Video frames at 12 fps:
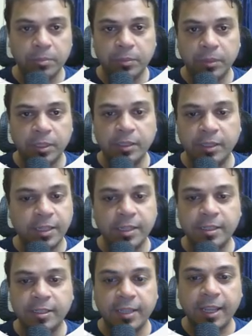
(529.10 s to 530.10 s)
this
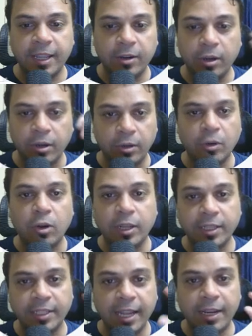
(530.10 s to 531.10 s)
is again not
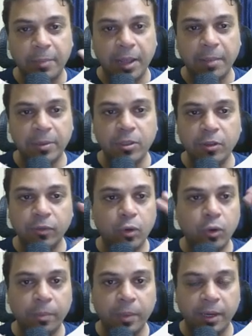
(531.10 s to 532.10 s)
exactly my piece of
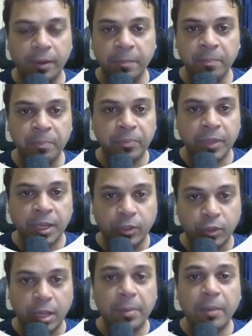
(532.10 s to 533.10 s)
code, but
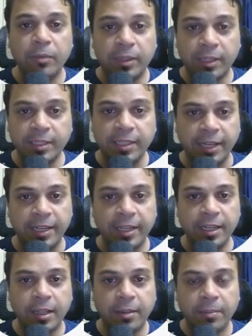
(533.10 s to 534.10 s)
to come up with this
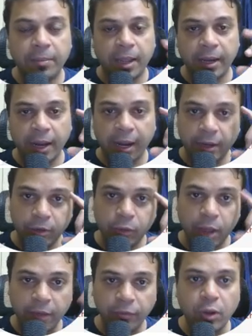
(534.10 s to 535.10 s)
idea, and
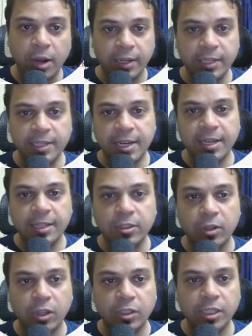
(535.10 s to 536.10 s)
you have to understand
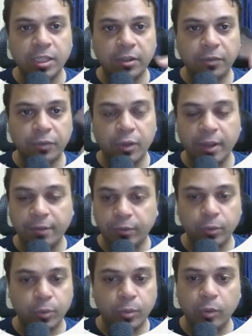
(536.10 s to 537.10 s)
this logic if you have
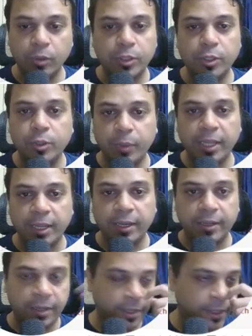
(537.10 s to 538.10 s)
to also tweak
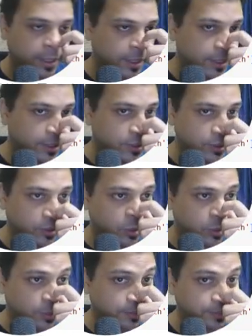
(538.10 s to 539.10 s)
it.
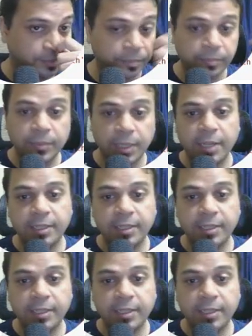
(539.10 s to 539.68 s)
So it's